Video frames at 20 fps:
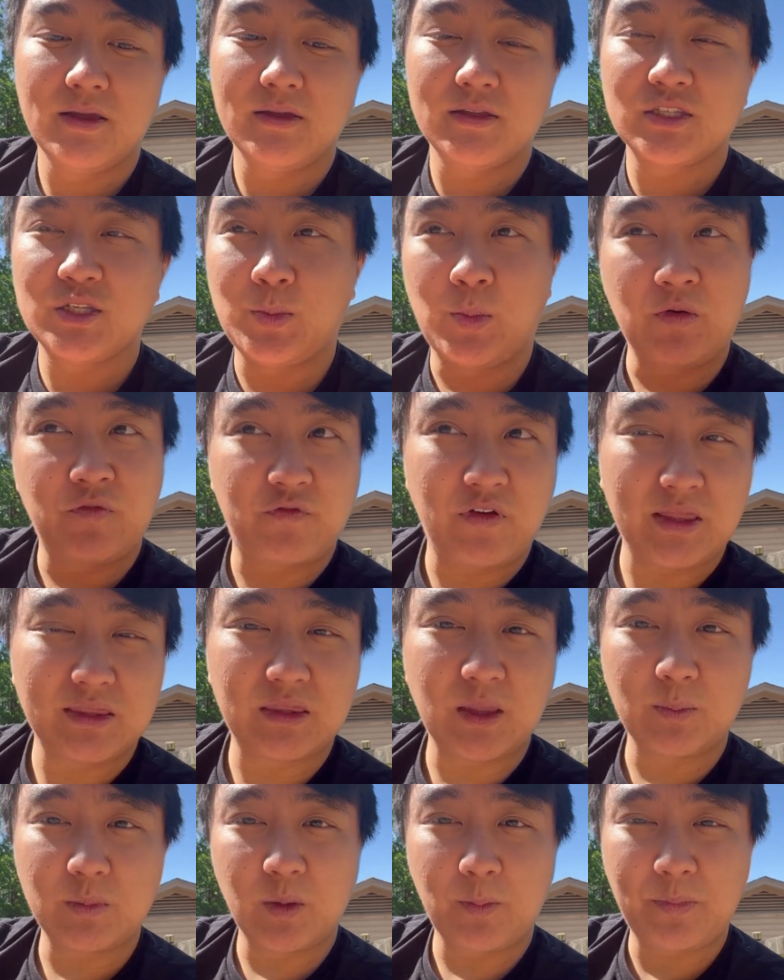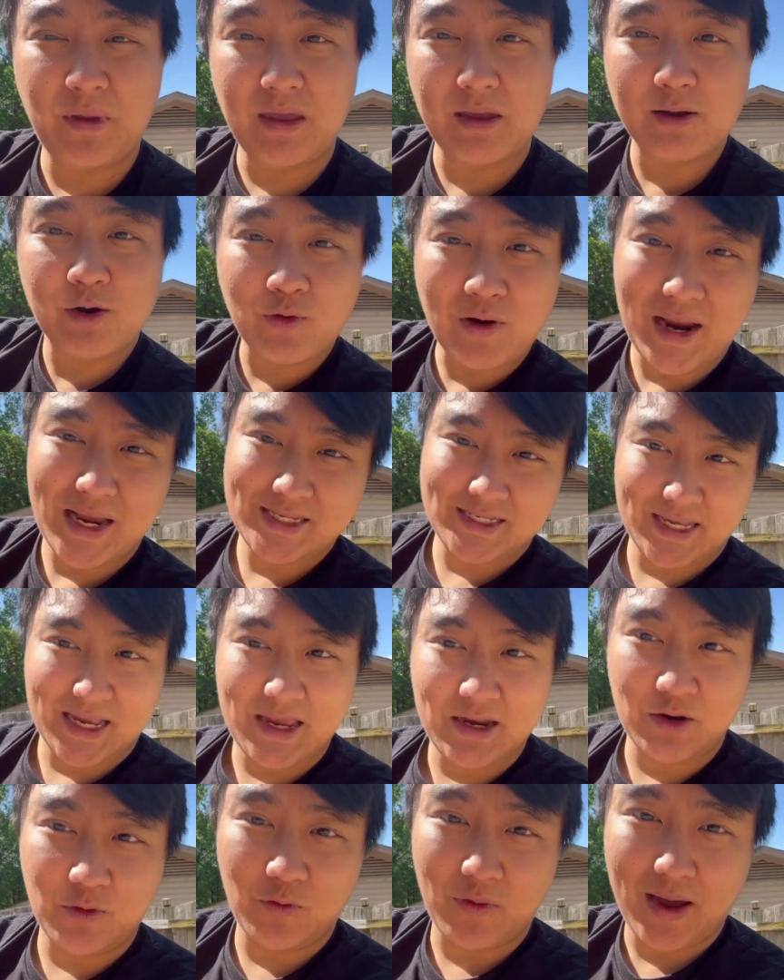to prevent them to being crazy
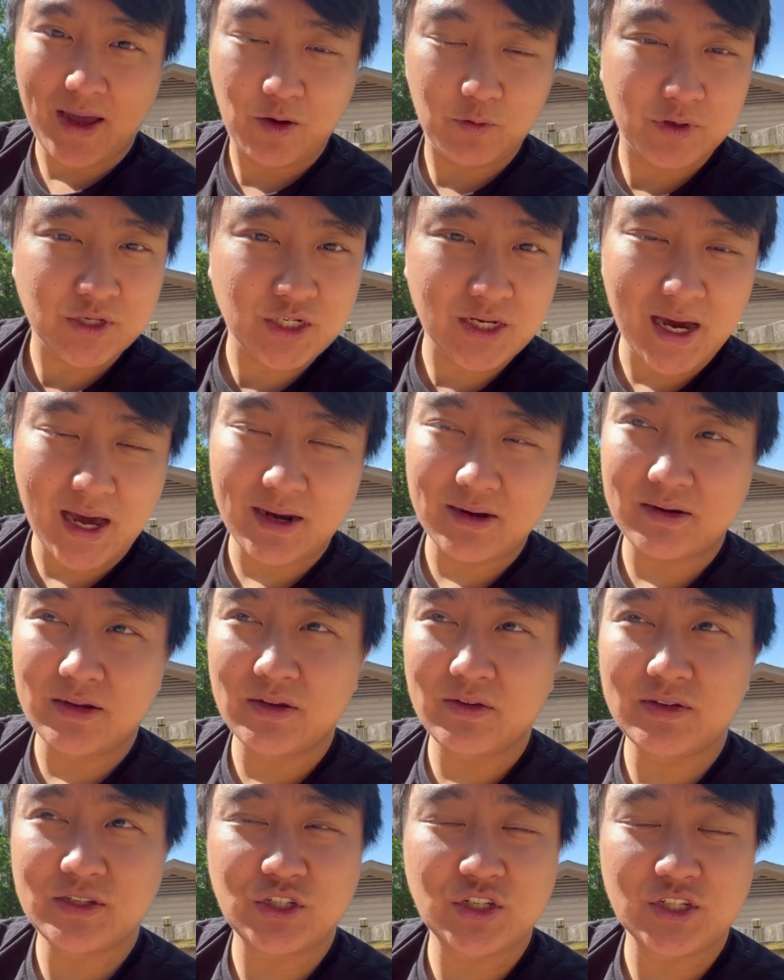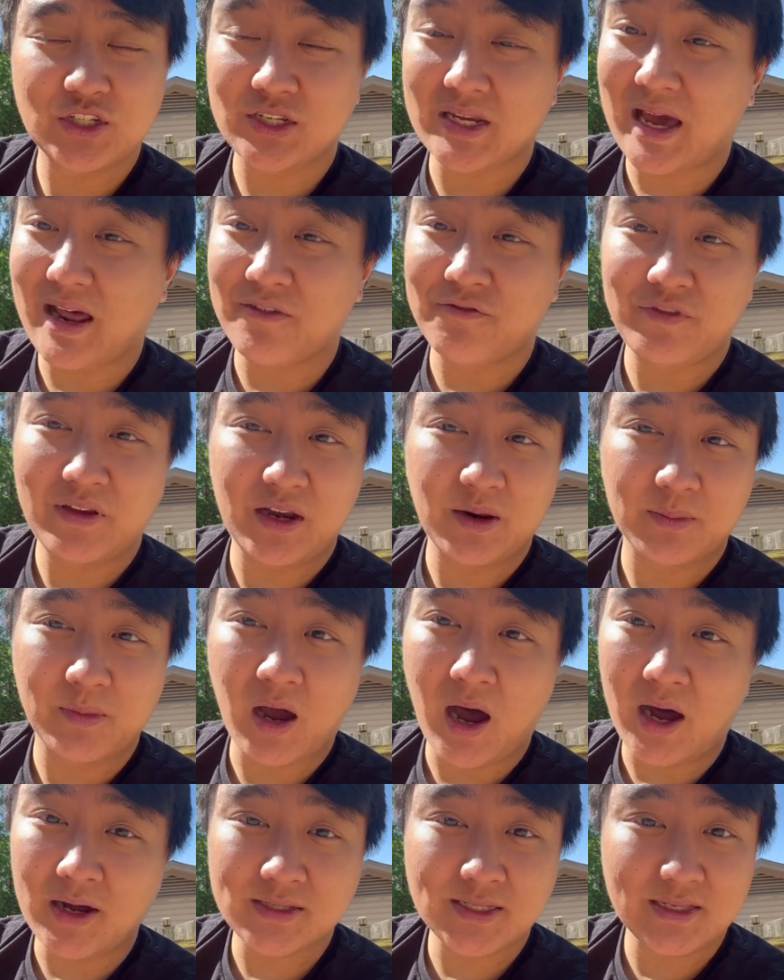anyway, what you got to do is you just got to feed them
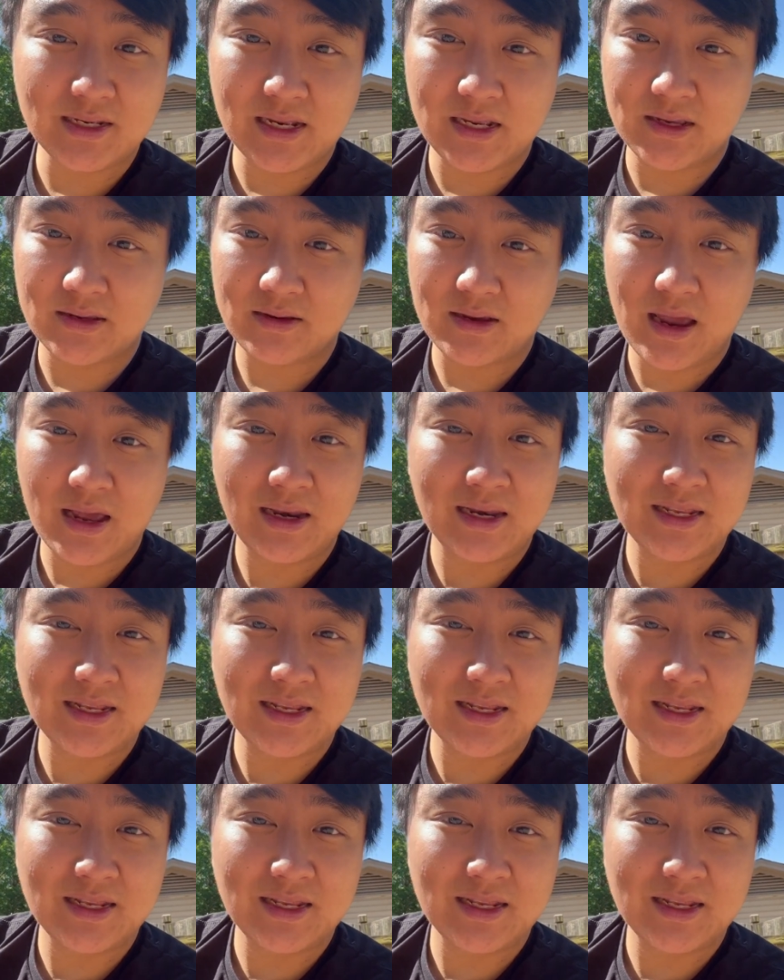constantly, at